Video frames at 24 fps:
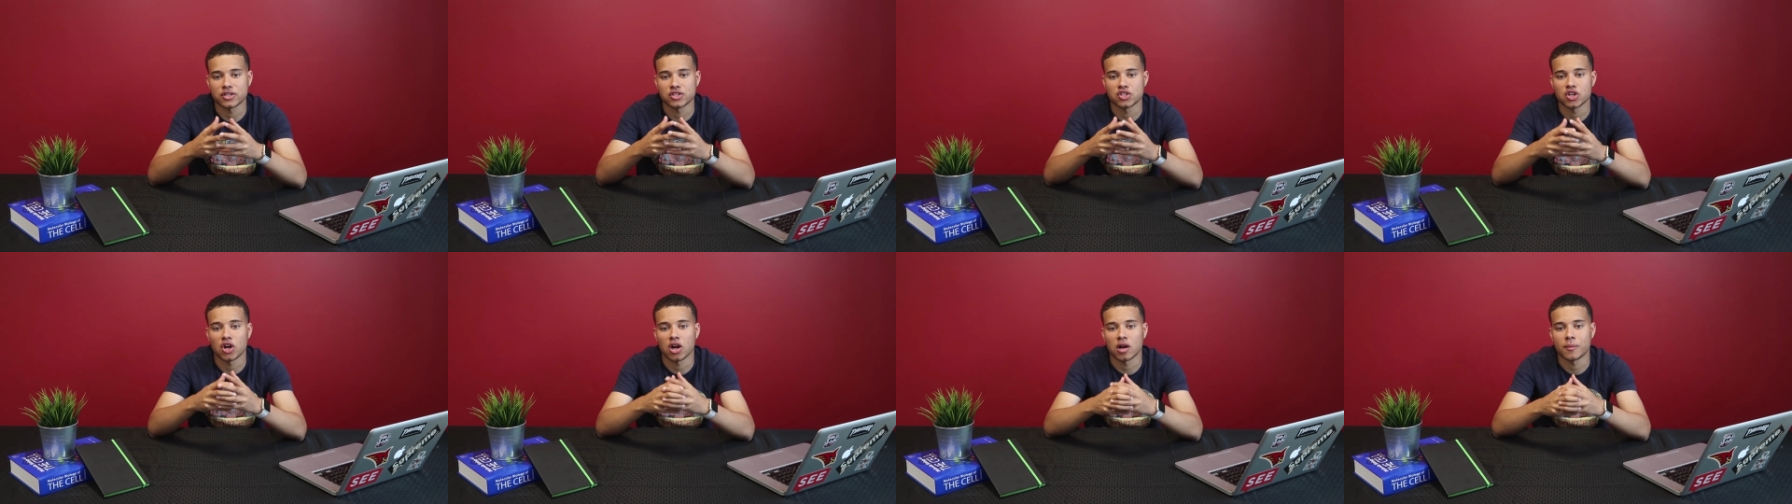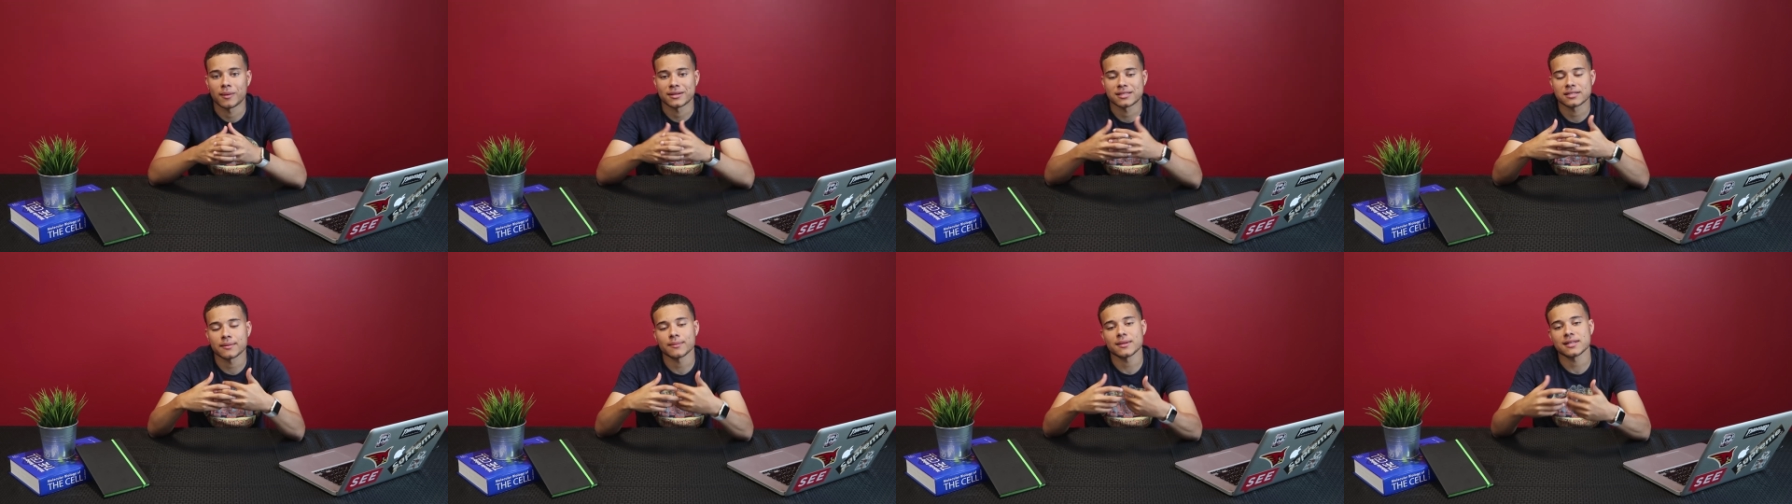to talk
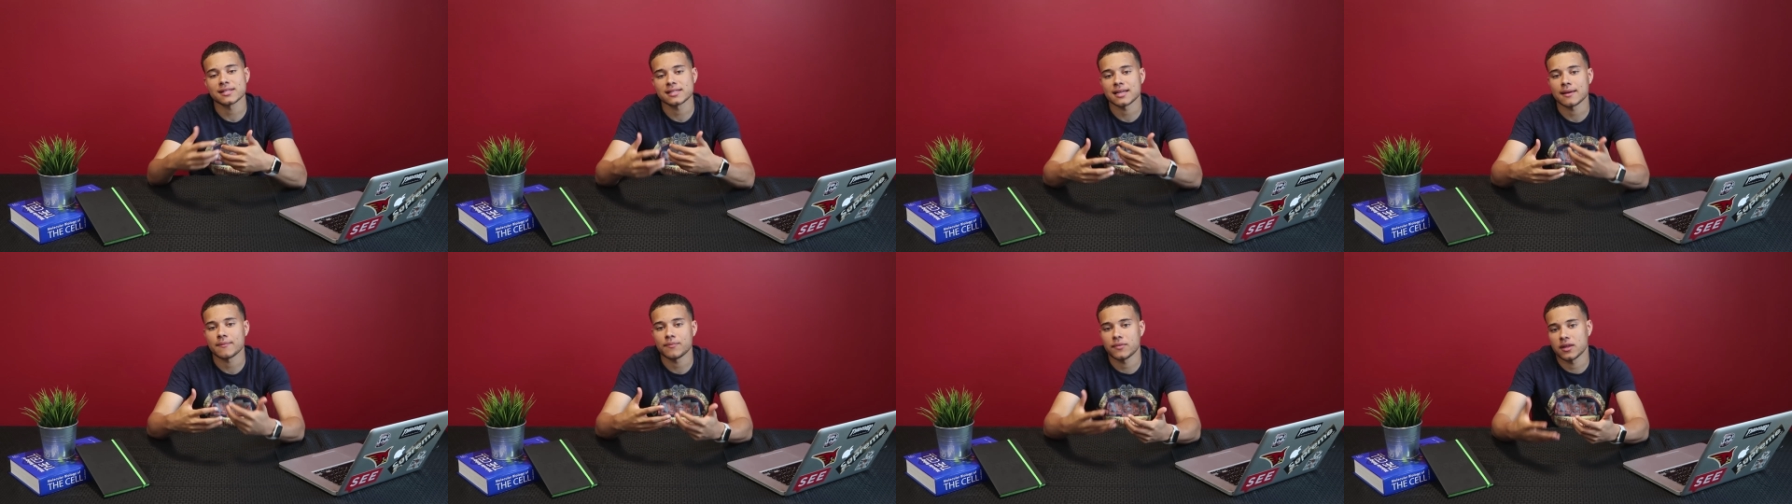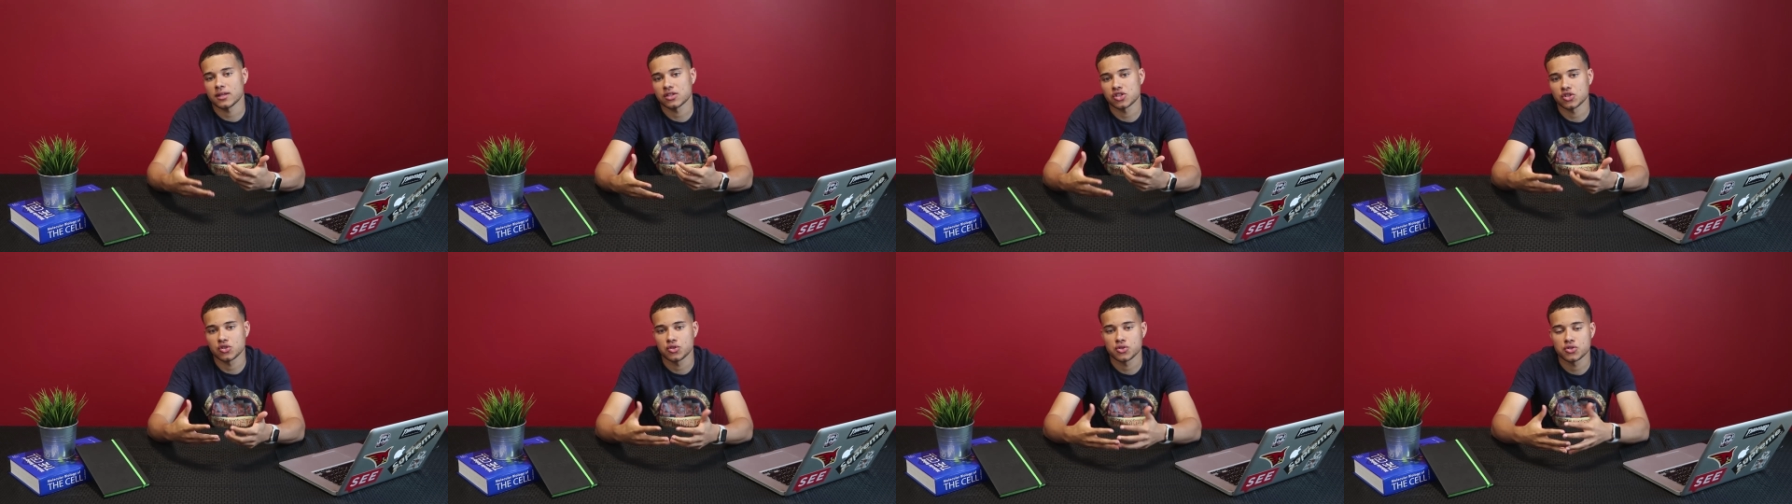about some of the same
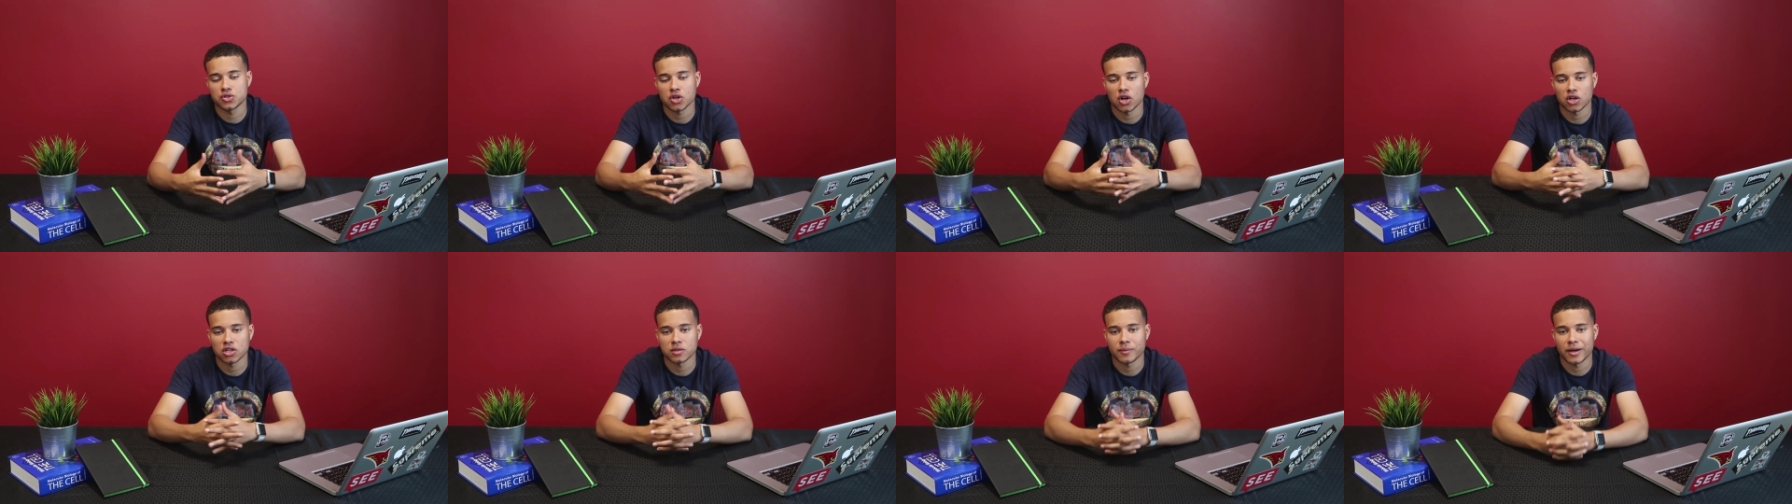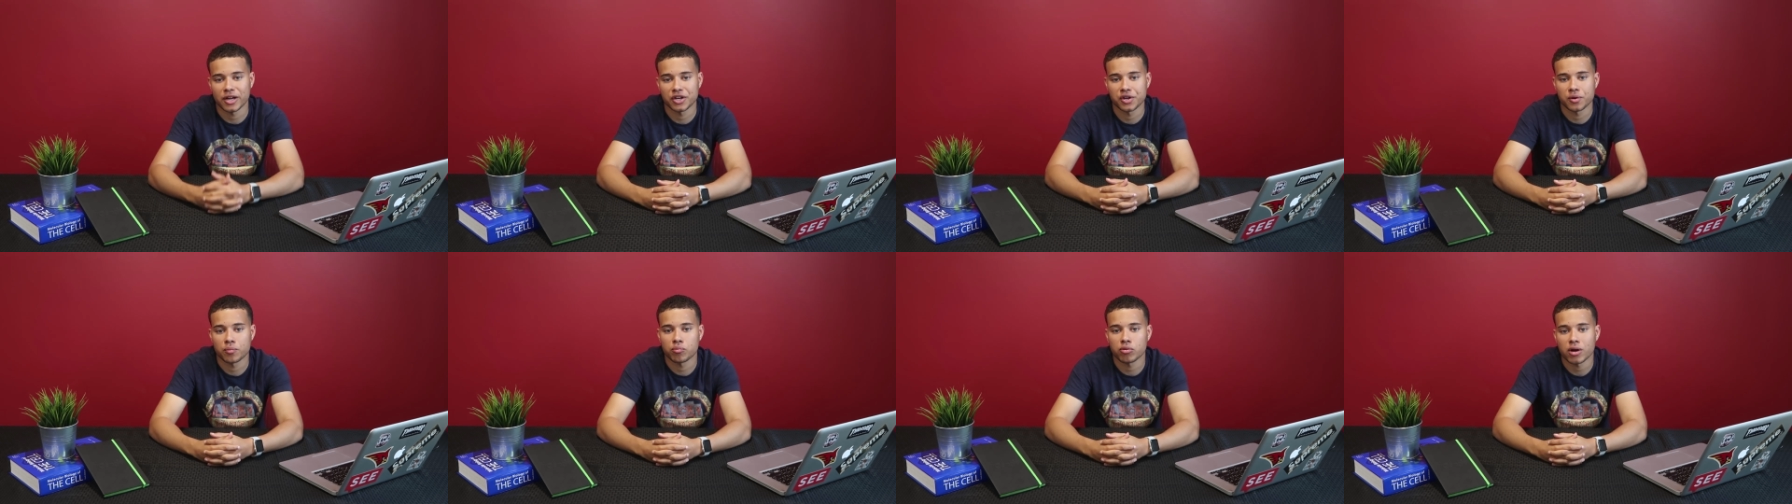things that you talked
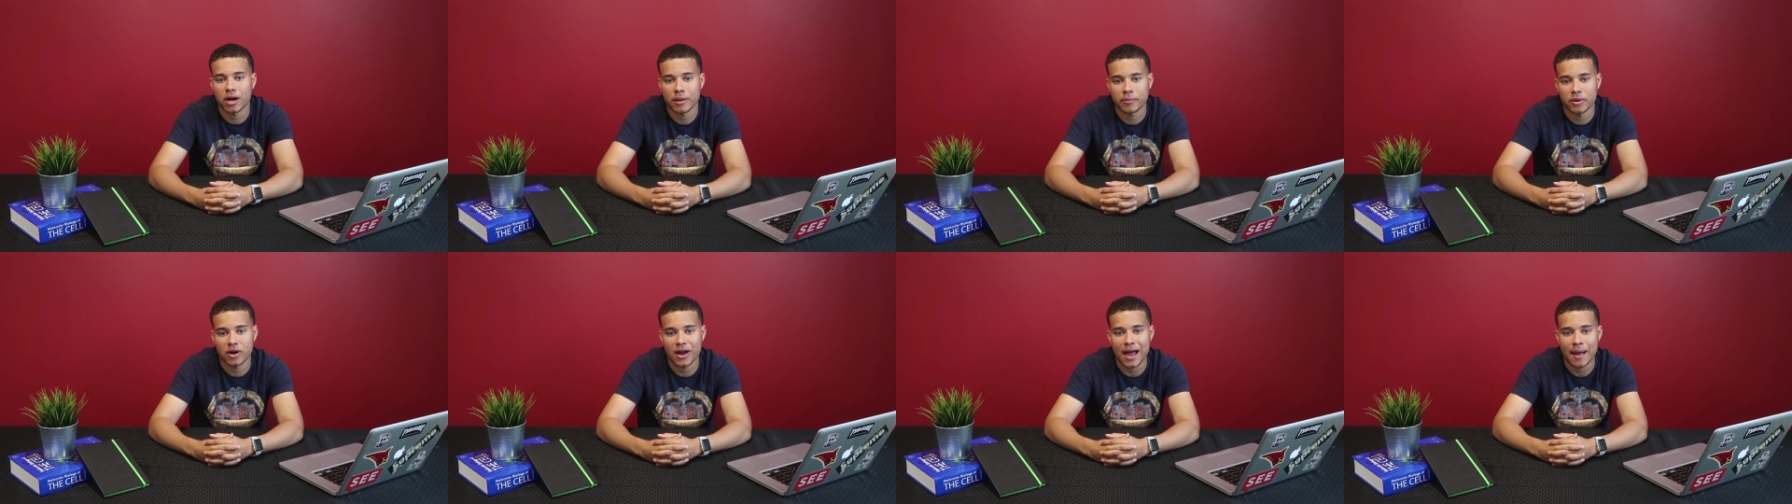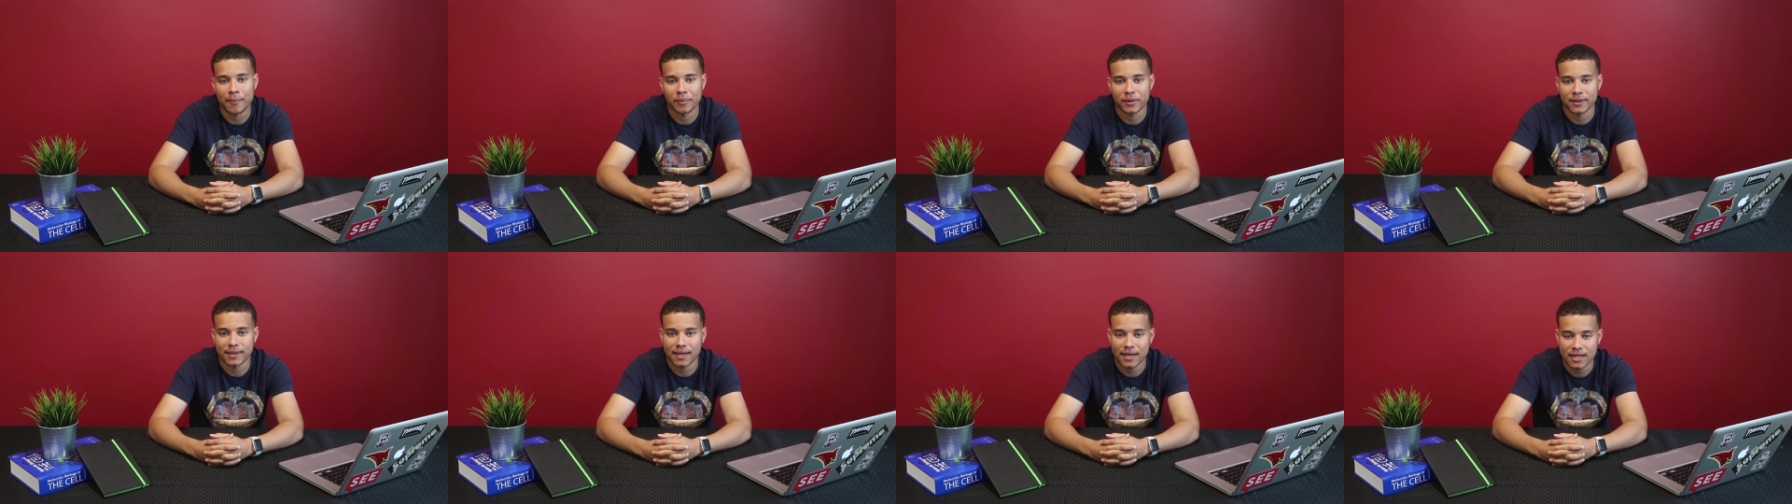about in your primary
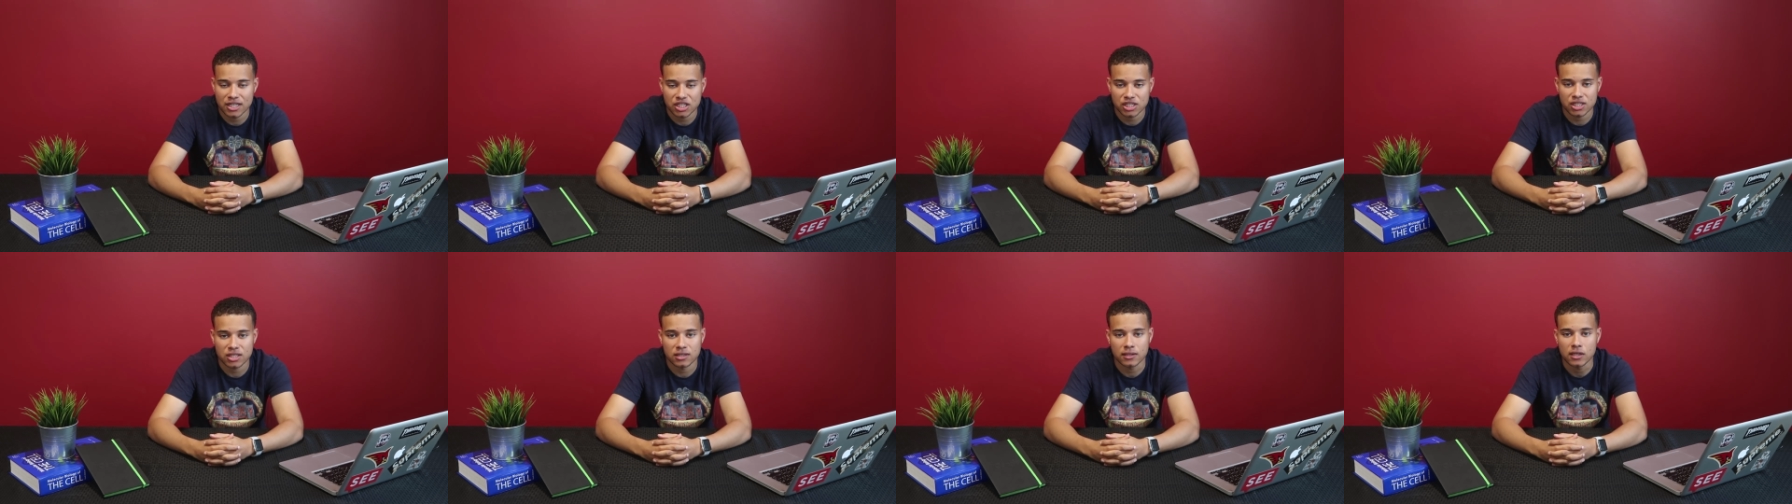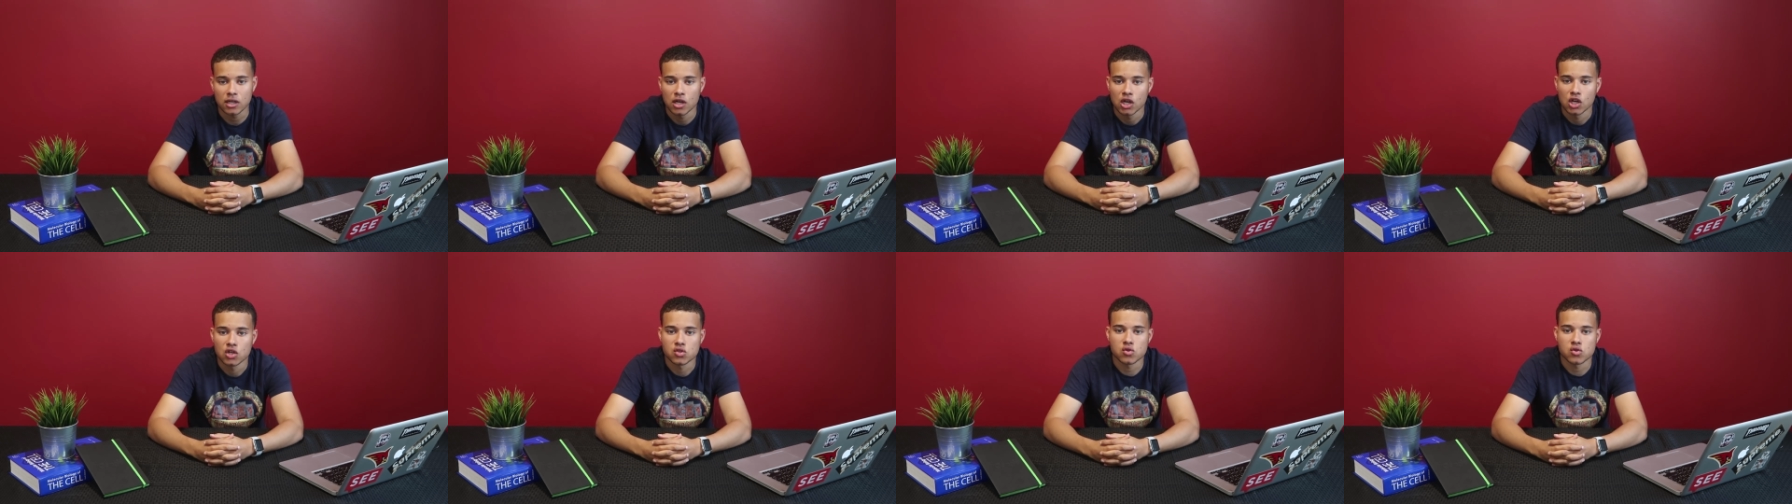application.